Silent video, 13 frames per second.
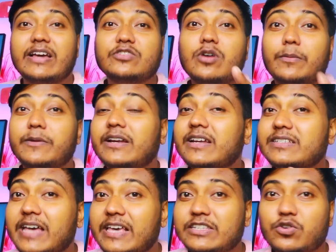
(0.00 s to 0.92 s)
guys, you can
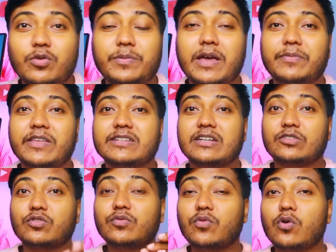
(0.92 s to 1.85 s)
also see the size of the
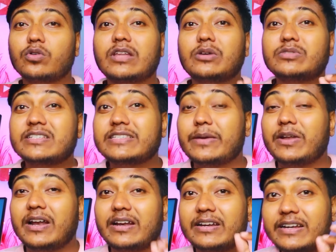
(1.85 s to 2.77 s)
update. The
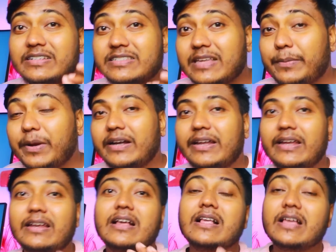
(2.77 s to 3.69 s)
size is
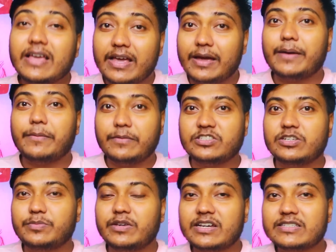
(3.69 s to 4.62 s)
47 gigabytes.
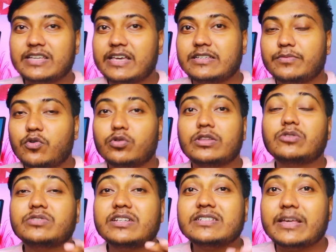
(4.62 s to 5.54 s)
The
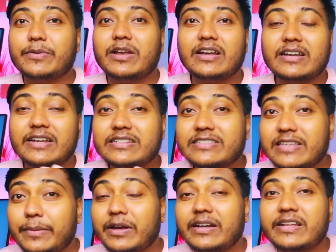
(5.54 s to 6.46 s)
size is
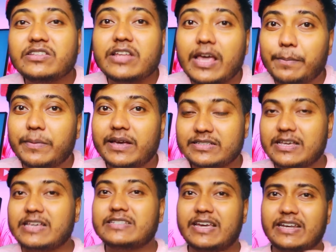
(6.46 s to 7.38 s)
47 megabytes.
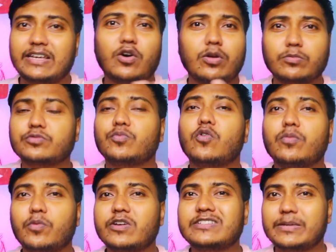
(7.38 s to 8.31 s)
That means the size is
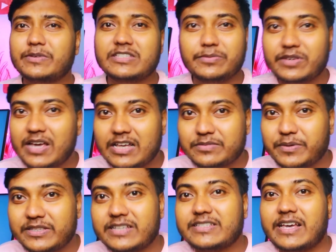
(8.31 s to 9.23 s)
almost around
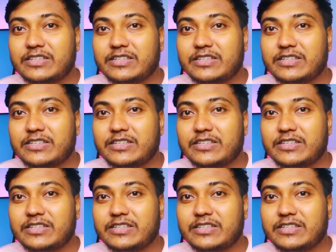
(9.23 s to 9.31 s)
4.7